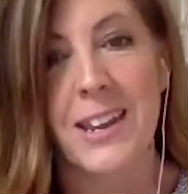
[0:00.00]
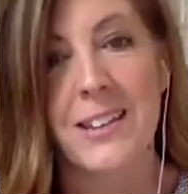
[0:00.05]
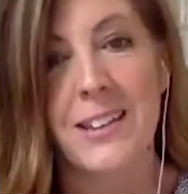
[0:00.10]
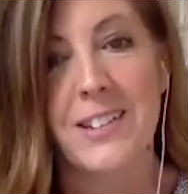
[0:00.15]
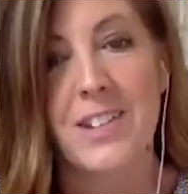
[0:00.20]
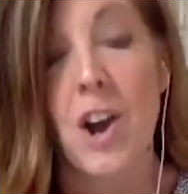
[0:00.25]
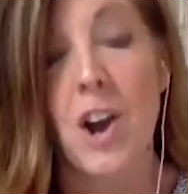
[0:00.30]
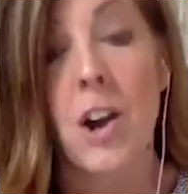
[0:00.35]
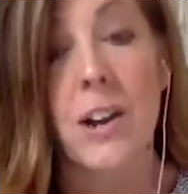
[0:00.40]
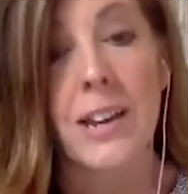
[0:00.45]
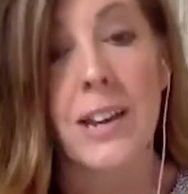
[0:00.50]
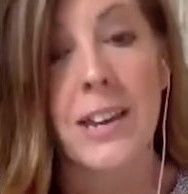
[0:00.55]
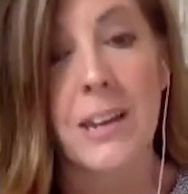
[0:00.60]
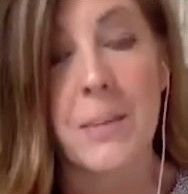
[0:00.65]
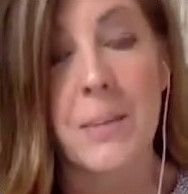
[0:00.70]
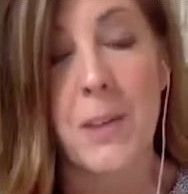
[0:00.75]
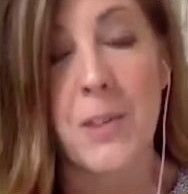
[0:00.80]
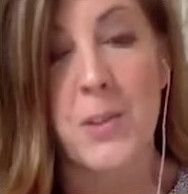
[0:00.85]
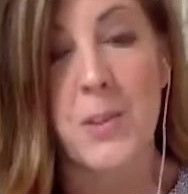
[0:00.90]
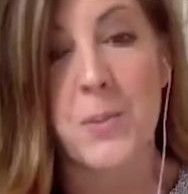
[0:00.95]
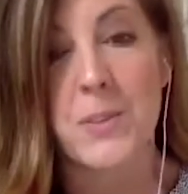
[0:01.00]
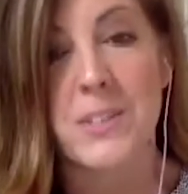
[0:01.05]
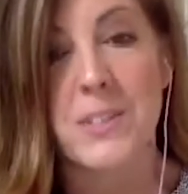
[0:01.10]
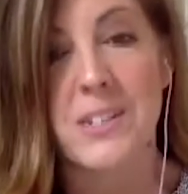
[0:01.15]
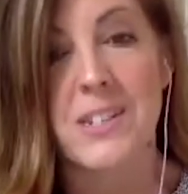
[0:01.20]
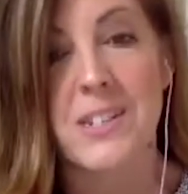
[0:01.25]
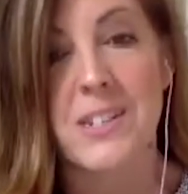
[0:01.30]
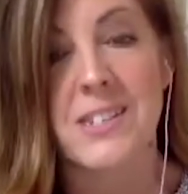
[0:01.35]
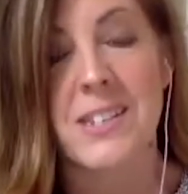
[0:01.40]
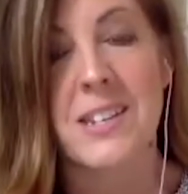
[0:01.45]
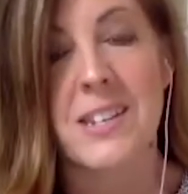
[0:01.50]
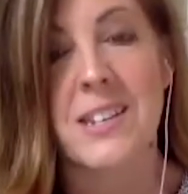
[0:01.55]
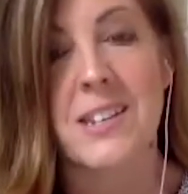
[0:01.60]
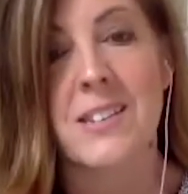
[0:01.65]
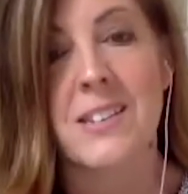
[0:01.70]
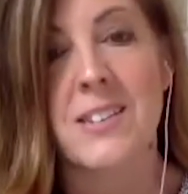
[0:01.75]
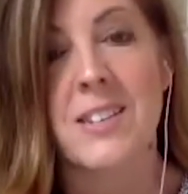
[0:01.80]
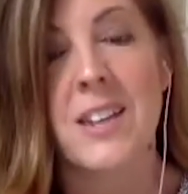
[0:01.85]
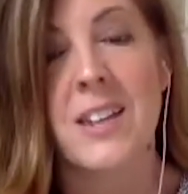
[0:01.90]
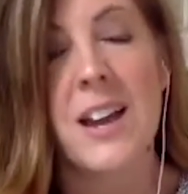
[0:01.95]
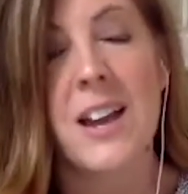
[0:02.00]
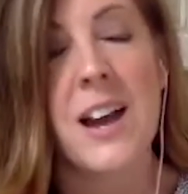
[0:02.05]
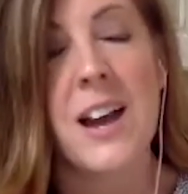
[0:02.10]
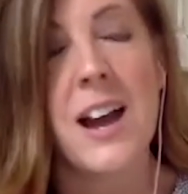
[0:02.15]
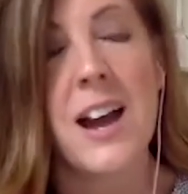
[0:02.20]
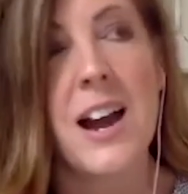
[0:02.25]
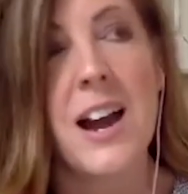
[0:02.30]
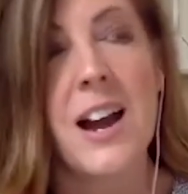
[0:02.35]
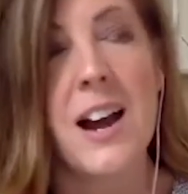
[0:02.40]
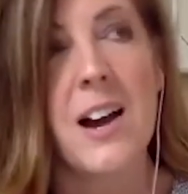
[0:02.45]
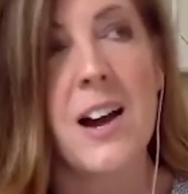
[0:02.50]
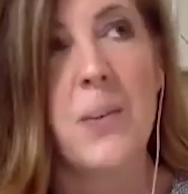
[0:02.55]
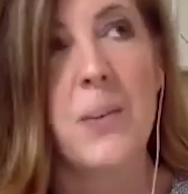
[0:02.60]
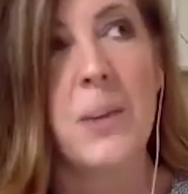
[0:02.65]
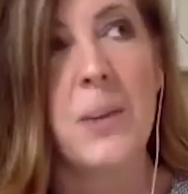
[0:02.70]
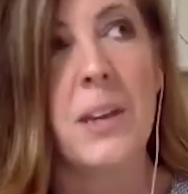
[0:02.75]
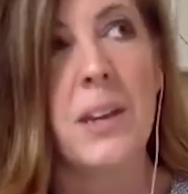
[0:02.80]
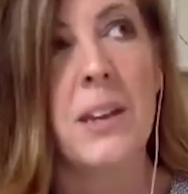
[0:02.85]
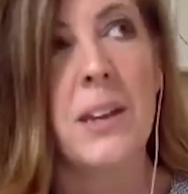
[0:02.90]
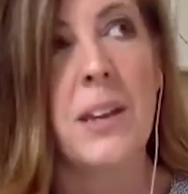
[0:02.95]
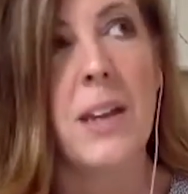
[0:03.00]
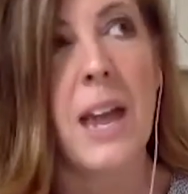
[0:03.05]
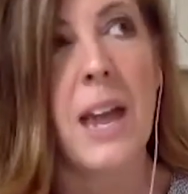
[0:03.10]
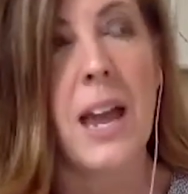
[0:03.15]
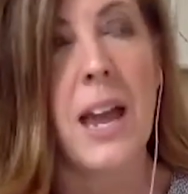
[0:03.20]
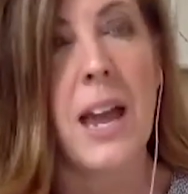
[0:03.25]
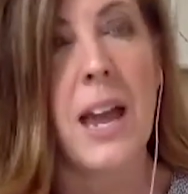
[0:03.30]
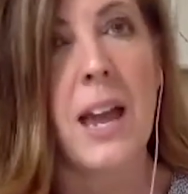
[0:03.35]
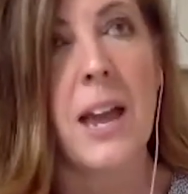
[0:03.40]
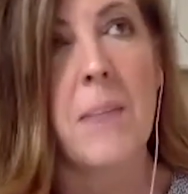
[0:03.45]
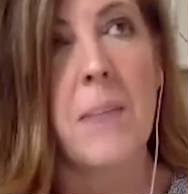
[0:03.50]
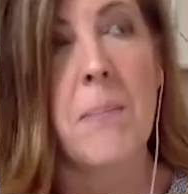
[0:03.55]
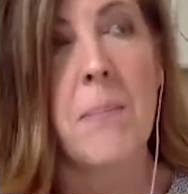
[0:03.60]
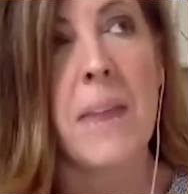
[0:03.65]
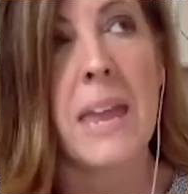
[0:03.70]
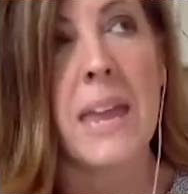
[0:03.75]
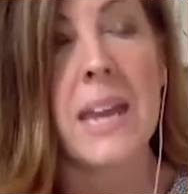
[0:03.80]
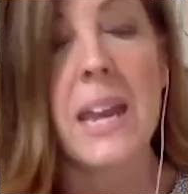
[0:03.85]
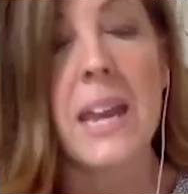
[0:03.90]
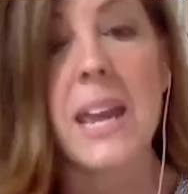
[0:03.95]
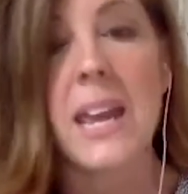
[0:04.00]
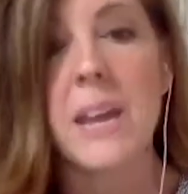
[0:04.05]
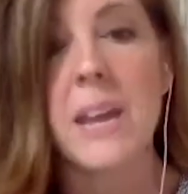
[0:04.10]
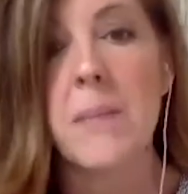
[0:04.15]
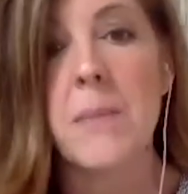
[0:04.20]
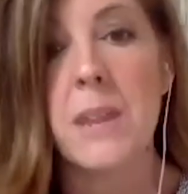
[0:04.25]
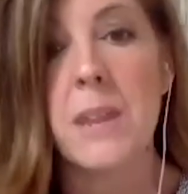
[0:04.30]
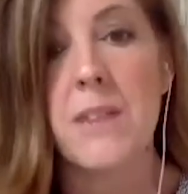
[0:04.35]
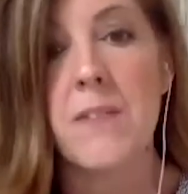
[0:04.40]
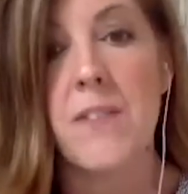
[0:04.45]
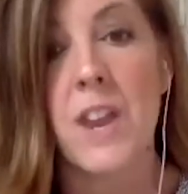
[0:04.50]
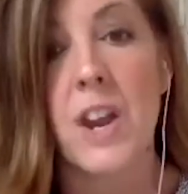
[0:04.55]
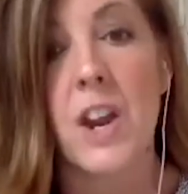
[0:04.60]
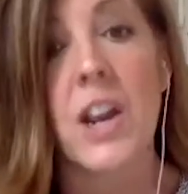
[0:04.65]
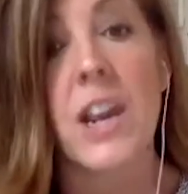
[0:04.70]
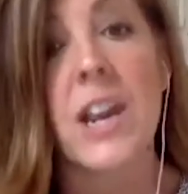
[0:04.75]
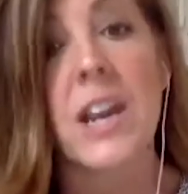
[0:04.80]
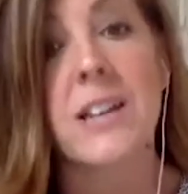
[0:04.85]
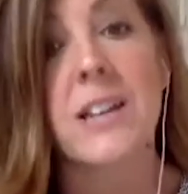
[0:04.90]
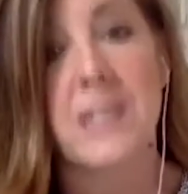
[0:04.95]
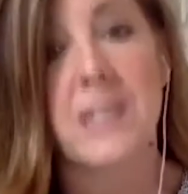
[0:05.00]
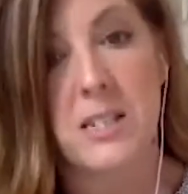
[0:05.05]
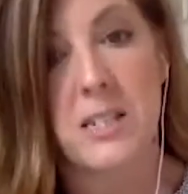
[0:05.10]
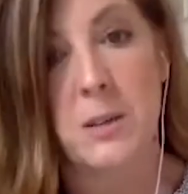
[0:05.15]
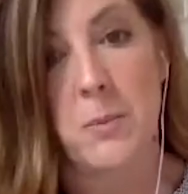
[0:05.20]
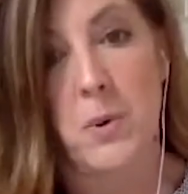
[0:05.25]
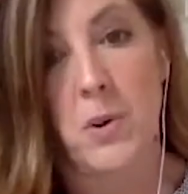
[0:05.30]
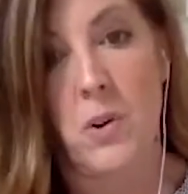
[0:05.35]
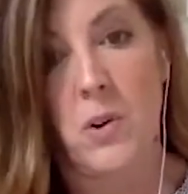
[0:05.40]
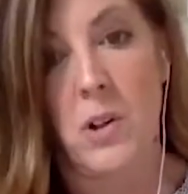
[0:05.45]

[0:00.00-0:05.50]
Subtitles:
talking about their businesses. We made Inman very accessible